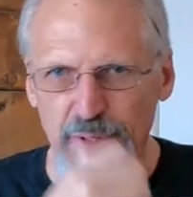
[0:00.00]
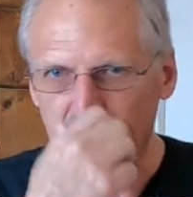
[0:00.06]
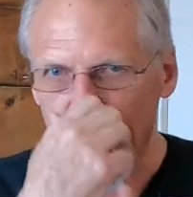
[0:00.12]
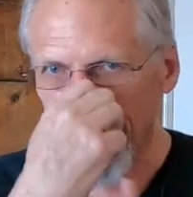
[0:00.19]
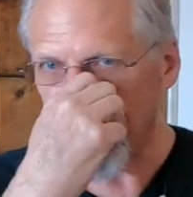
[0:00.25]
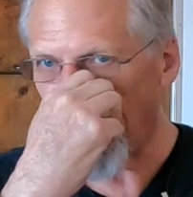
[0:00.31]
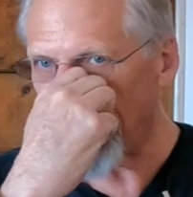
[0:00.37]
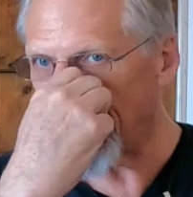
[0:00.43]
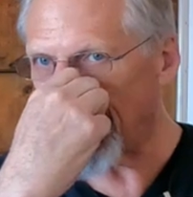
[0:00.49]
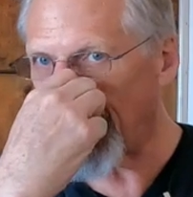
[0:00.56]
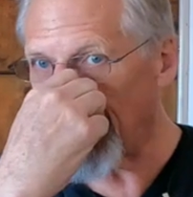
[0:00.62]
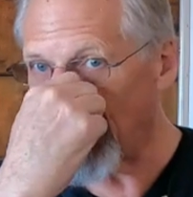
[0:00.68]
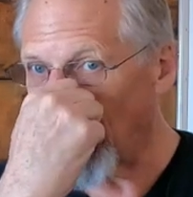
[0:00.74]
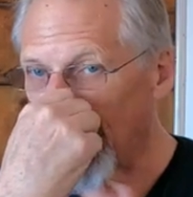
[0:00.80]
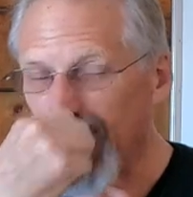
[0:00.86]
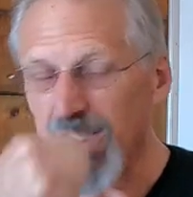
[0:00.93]
because as
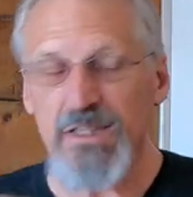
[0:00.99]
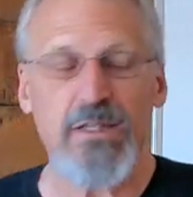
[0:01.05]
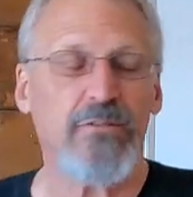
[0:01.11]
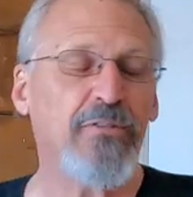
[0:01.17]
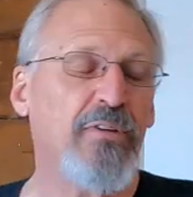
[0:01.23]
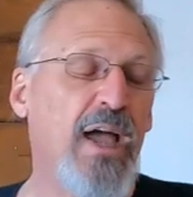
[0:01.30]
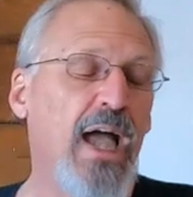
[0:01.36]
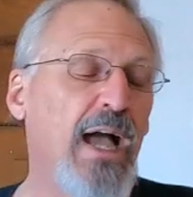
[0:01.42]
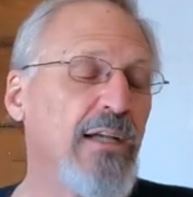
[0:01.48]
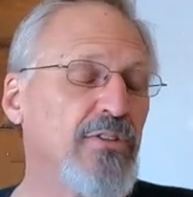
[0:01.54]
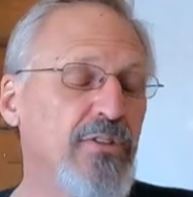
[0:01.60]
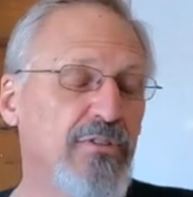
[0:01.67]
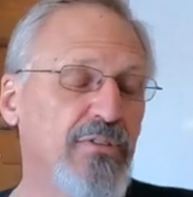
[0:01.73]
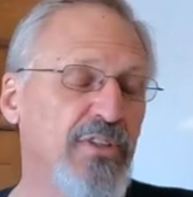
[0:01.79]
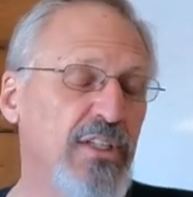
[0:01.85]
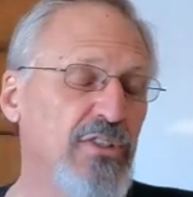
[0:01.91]
they look at the
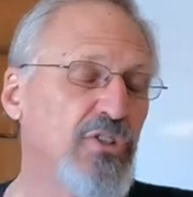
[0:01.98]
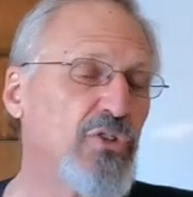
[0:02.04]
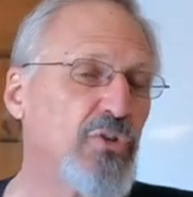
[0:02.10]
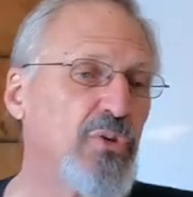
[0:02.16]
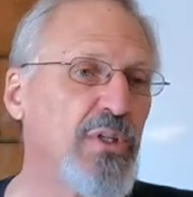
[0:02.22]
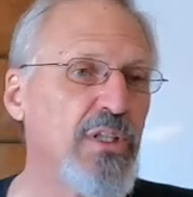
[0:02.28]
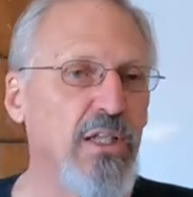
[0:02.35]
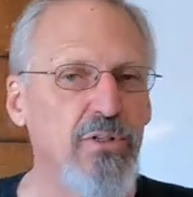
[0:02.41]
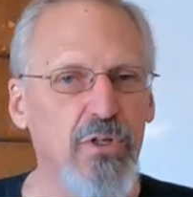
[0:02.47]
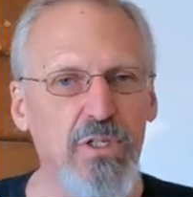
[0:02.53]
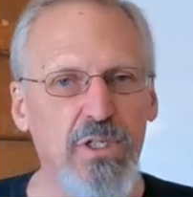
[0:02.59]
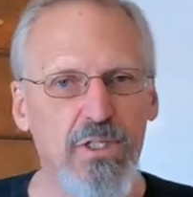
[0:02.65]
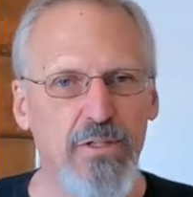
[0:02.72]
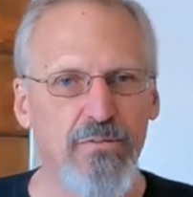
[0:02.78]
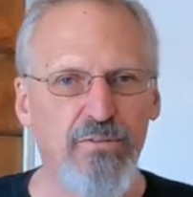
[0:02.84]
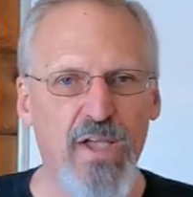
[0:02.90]
facts of history, they
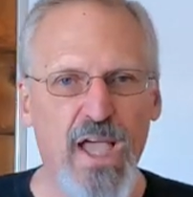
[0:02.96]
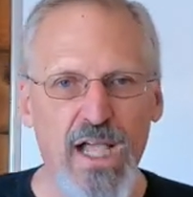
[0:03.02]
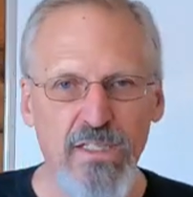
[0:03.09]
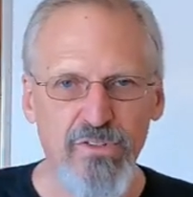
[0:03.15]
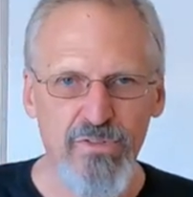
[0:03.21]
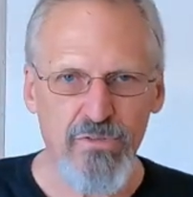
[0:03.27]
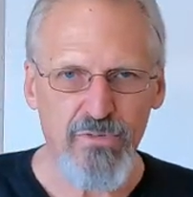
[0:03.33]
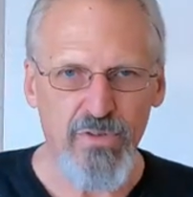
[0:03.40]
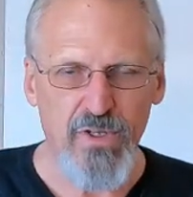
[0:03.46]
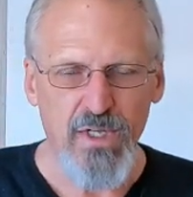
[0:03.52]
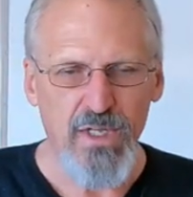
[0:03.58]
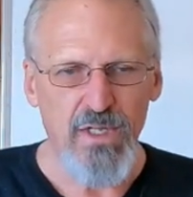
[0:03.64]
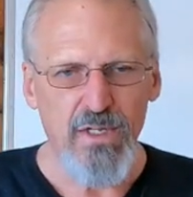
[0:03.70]
look at the facts of